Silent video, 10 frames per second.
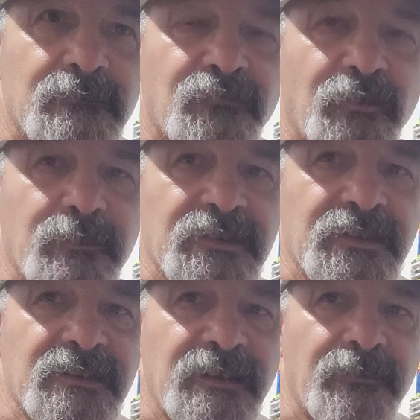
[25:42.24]
probably
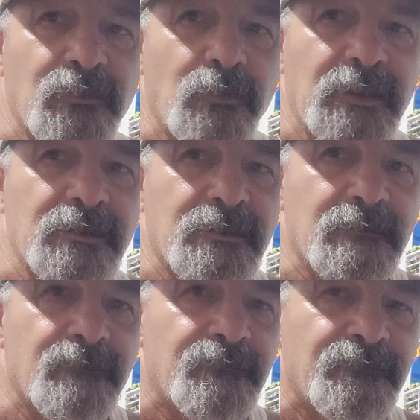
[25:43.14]
6, 7 weeks.
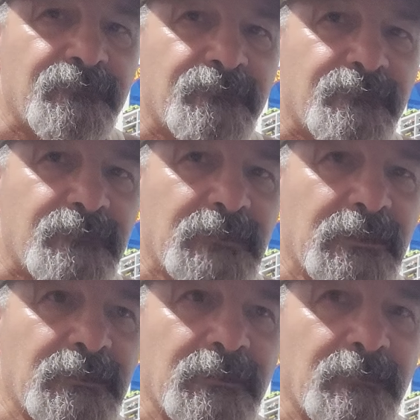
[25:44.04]

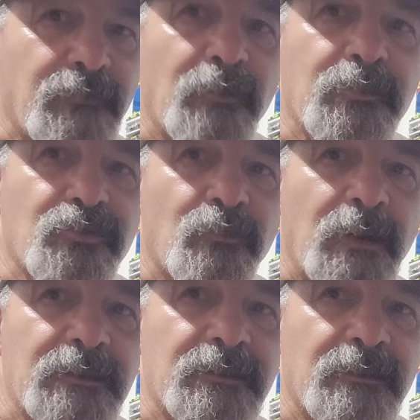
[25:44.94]
I think probably 2
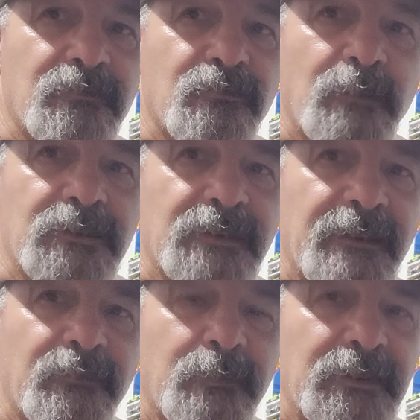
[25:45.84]
months. In 2 months, I
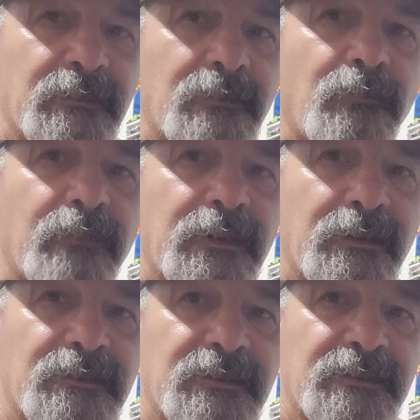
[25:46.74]
haven't been over there
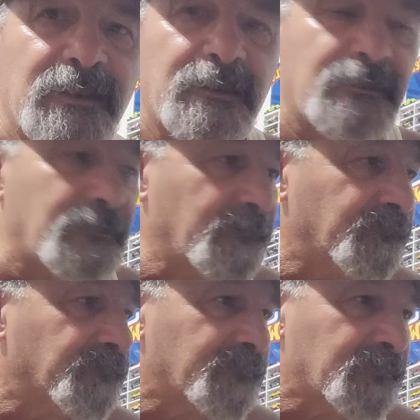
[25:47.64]
to see Danny
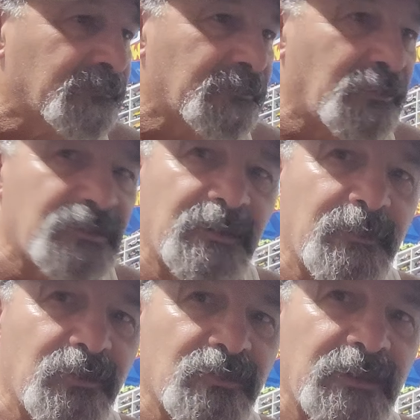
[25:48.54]
or some
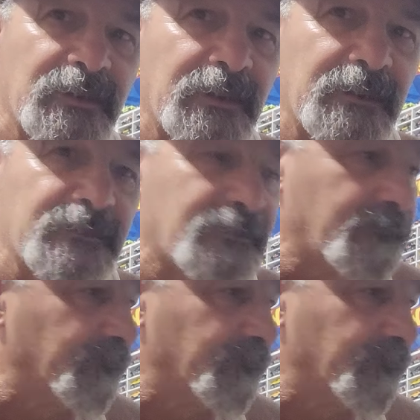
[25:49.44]
of those other guys.